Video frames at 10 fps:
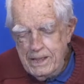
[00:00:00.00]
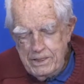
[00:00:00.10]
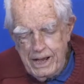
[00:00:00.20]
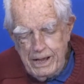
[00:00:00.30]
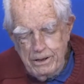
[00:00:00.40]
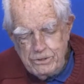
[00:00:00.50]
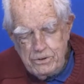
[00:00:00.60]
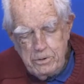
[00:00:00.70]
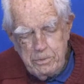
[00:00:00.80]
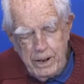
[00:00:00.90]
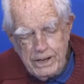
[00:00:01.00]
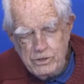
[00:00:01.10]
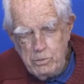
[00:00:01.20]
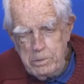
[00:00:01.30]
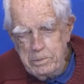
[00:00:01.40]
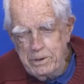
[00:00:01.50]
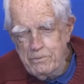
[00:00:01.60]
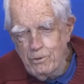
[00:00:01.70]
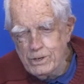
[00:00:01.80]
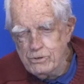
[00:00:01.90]
thought Houston would probably sweep them in
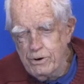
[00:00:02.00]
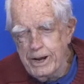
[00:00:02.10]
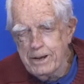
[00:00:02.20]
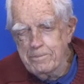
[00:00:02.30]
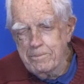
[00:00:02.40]
four straight,